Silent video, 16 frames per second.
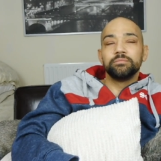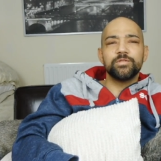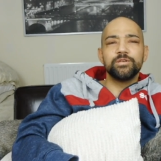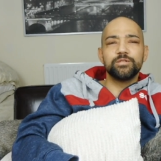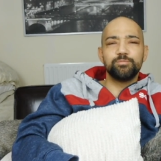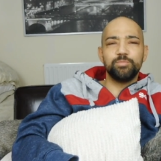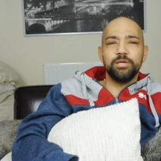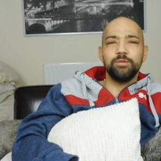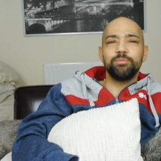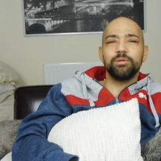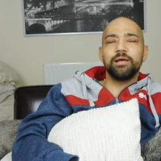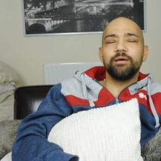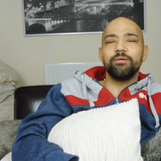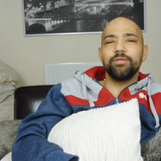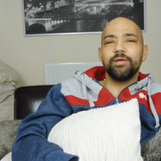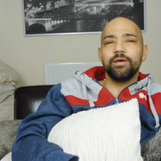There's people
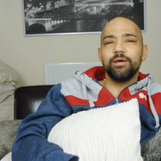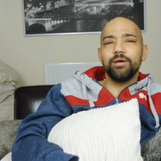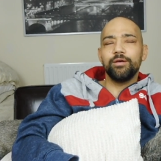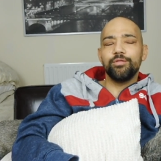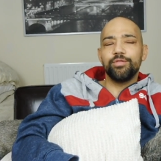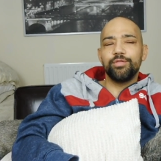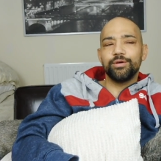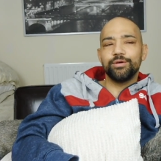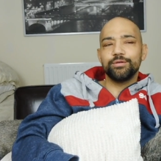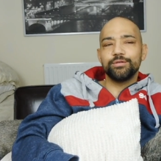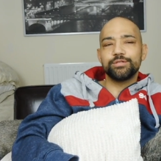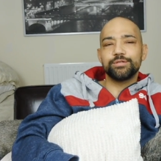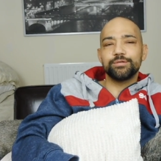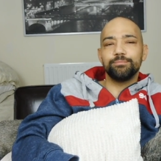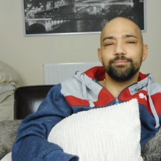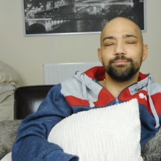out there
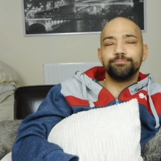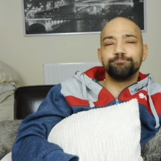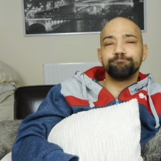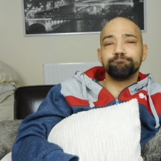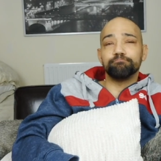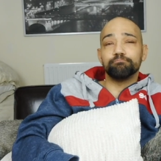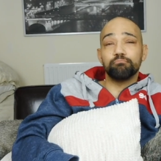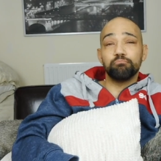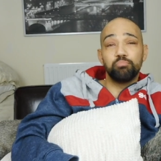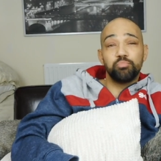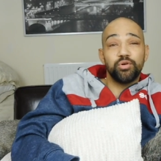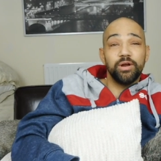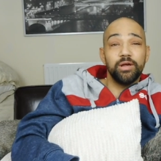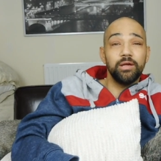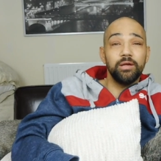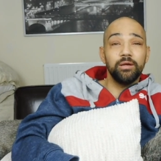that
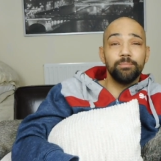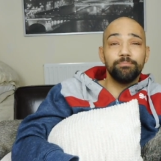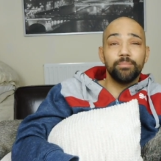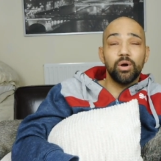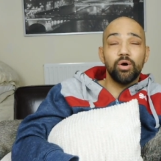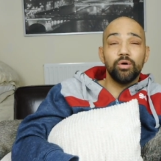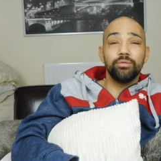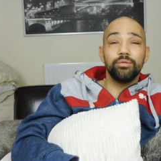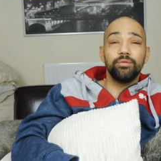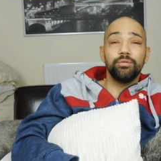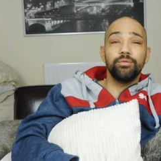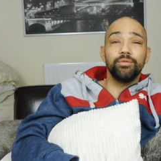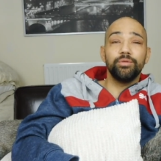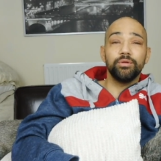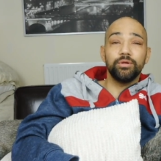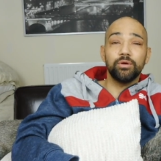prey on
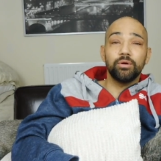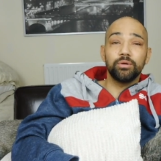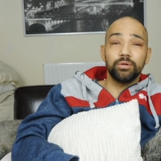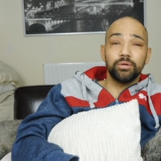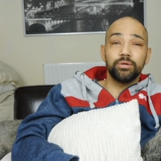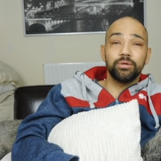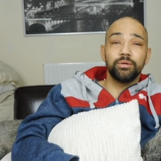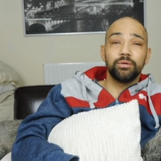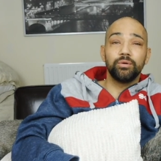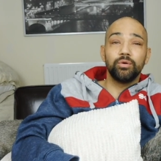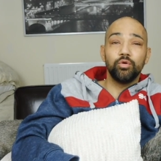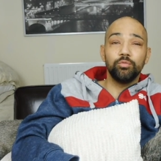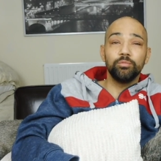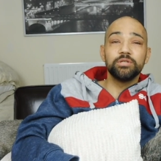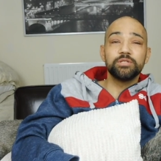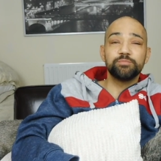young
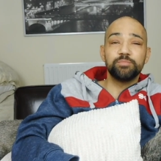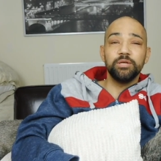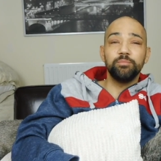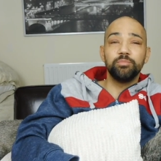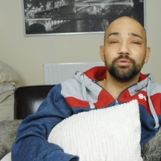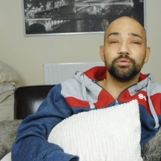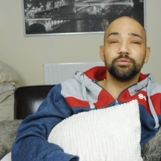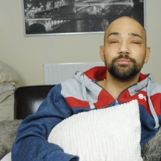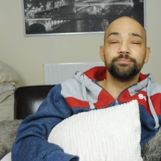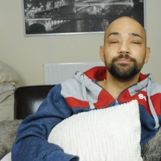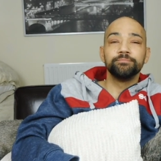homeless people,